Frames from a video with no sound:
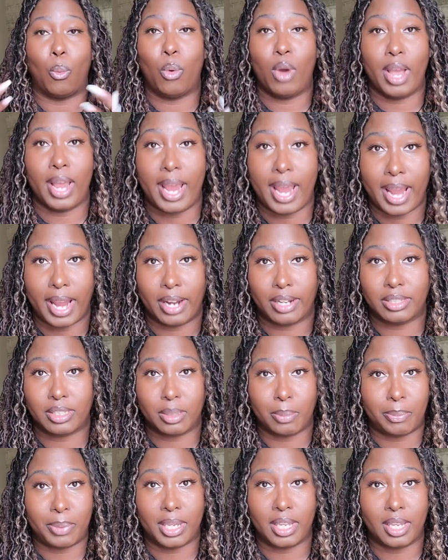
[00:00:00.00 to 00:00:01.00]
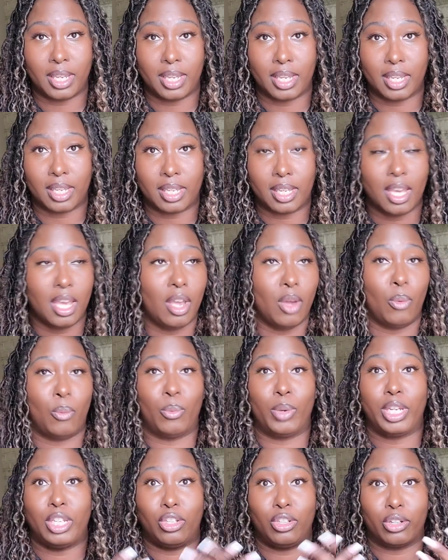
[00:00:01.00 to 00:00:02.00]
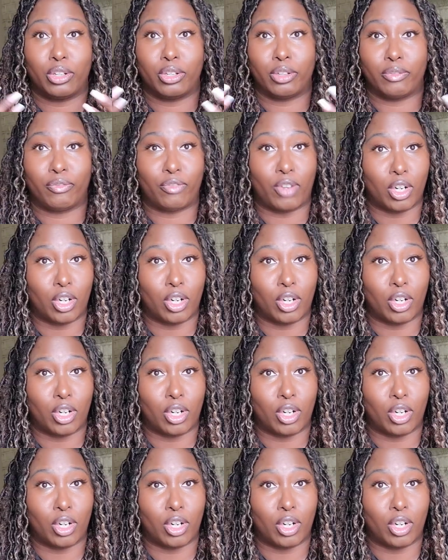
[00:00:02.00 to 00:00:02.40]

What hair to pick when you're